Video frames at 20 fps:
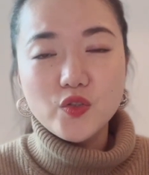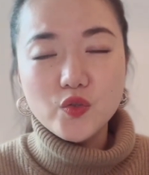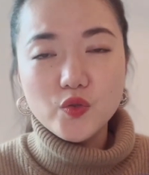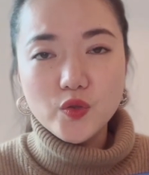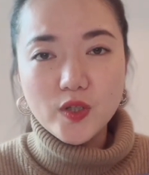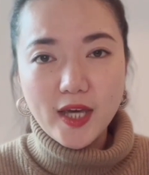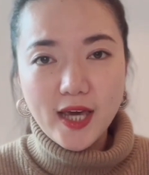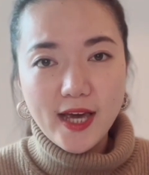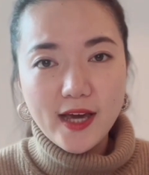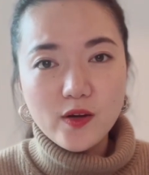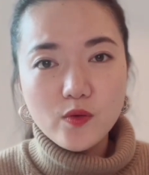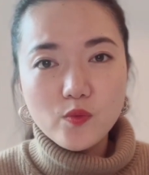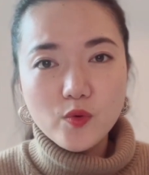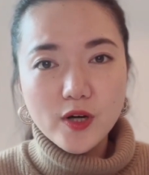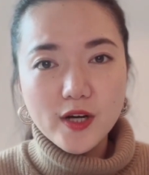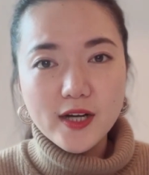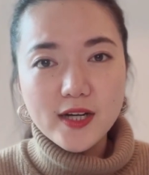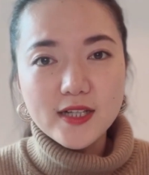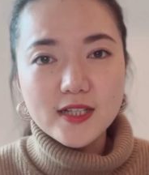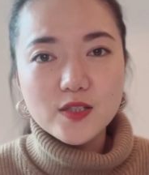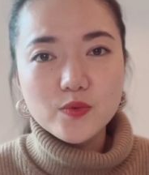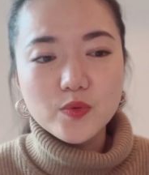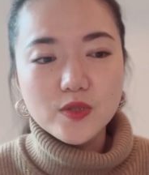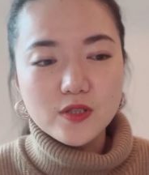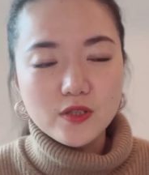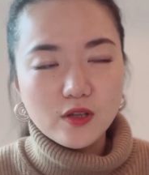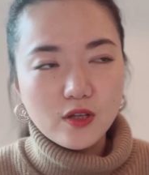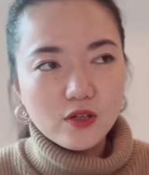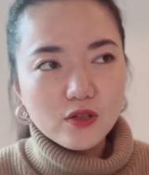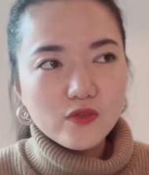you can wear it with a
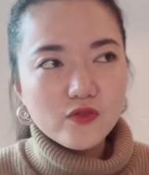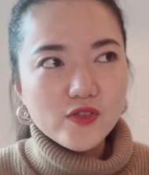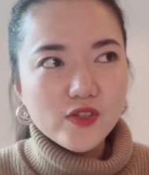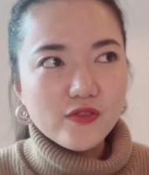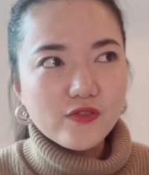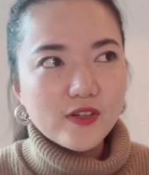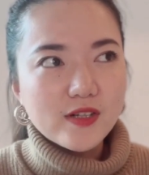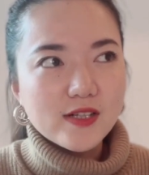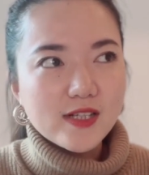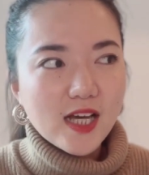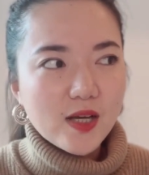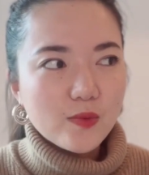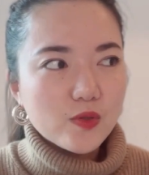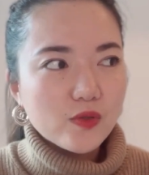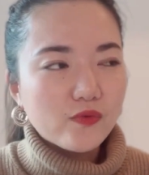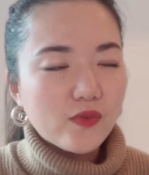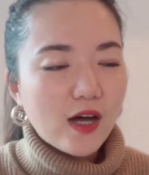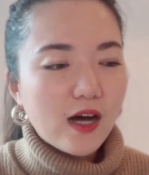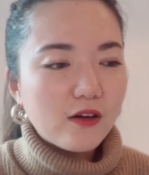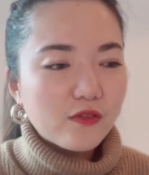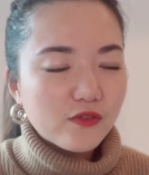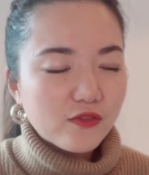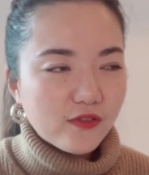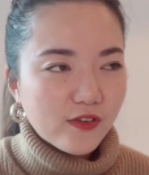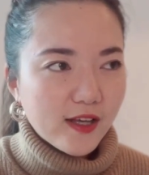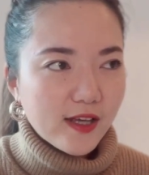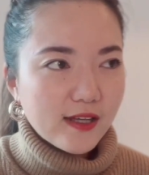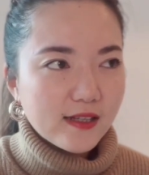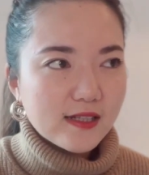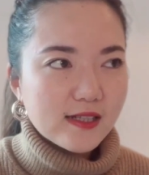lot of different types of
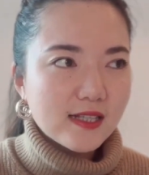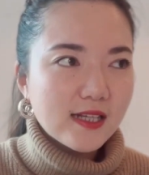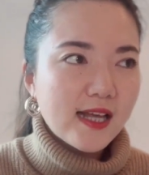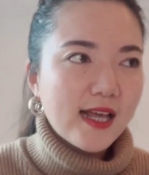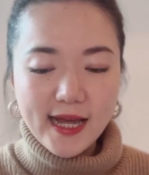outfits.